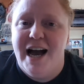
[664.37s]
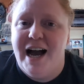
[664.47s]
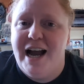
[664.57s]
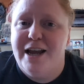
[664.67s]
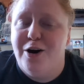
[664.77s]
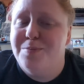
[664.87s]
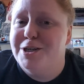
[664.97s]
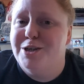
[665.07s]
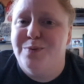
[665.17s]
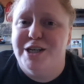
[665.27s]
I hope
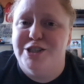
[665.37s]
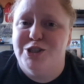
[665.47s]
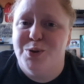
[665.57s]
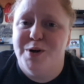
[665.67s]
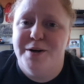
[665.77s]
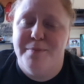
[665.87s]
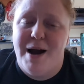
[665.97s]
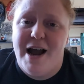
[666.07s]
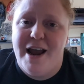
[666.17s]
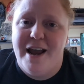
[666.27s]
that you enjoyed
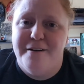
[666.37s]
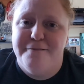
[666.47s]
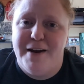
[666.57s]
my